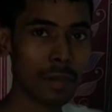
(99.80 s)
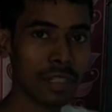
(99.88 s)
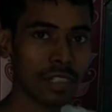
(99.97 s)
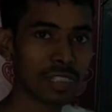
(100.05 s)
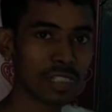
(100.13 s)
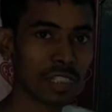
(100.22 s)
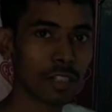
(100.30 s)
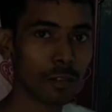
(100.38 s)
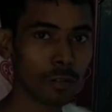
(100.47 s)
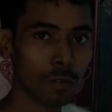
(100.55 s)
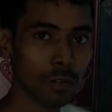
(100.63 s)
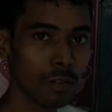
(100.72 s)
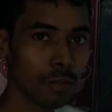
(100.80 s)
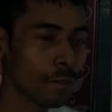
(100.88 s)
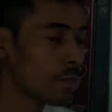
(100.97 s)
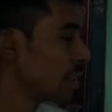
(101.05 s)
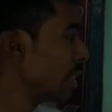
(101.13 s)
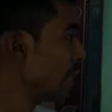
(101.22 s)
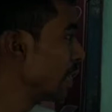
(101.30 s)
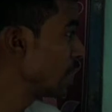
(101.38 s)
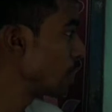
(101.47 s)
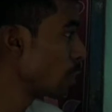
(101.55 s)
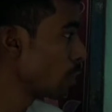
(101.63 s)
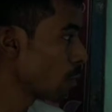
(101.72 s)
billion years ago
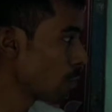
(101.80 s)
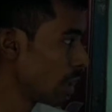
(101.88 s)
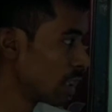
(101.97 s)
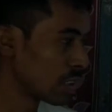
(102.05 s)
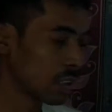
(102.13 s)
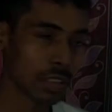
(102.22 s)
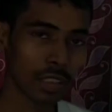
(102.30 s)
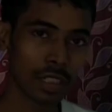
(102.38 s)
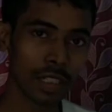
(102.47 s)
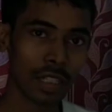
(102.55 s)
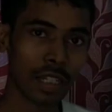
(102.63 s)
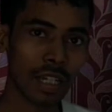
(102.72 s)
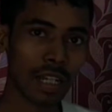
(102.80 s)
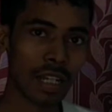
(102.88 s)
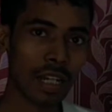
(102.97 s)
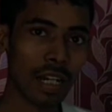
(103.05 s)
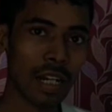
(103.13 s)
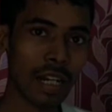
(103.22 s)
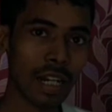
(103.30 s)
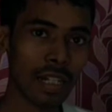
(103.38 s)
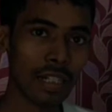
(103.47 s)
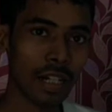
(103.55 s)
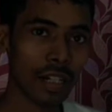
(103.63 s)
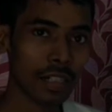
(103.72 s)
it took place, okay? And
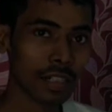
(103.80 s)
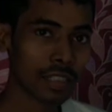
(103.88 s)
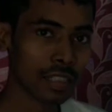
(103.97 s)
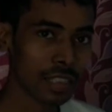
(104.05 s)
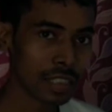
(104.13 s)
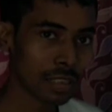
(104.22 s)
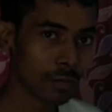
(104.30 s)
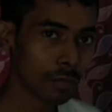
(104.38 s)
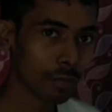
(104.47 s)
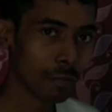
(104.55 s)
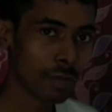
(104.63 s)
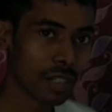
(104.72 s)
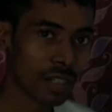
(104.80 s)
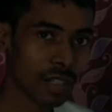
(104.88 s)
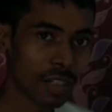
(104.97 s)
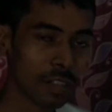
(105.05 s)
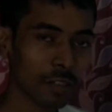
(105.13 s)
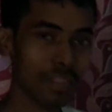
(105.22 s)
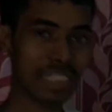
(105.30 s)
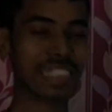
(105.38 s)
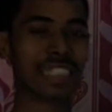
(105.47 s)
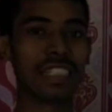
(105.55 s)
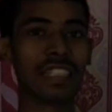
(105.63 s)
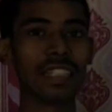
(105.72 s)
under this period you will
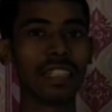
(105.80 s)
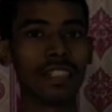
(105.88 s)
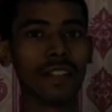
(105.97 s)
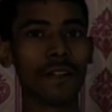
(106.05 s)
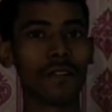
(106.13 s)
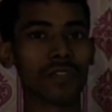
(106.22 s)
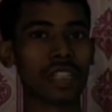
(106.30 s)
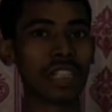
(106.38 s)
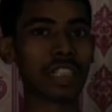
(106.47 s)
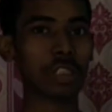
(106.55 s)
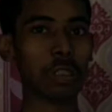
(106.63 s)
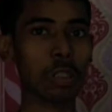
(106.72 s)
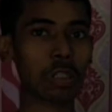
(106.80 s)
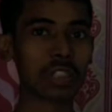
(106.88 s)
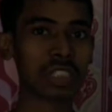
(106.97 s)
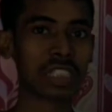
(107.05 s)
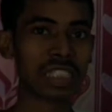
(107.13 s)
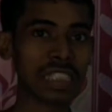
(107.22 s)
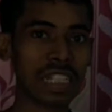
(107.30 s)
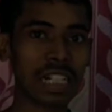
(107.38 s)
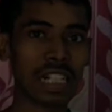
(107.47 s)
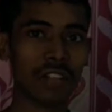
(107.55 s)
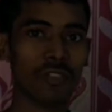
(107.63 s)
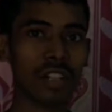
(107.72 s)
see that the oxygen
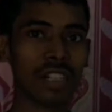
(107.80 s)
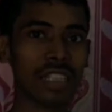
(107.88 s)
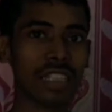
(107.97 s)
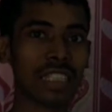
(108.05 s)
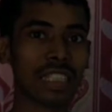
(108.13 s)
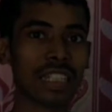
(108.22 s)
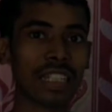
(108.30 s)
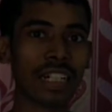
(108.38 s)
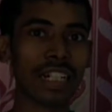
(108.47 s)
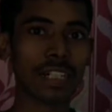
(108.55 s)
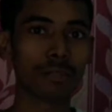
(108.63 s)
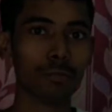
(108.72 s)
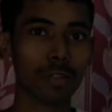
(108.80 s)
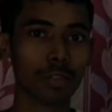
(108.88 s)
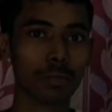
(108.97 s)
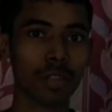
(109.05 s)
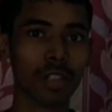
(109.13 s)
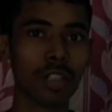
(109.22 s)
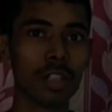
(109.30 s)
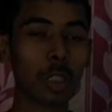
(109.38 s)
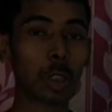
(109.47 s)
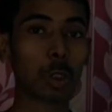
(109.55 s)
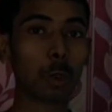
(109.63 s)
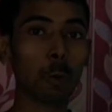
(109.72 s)
level in the atmosphere
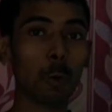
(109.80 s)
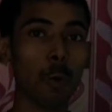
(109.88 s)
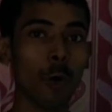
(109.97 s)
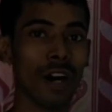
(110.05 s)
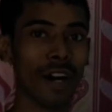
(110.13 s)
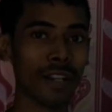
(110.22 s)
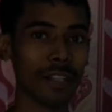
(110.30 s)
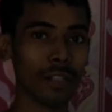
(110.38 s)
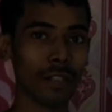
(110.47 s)
too high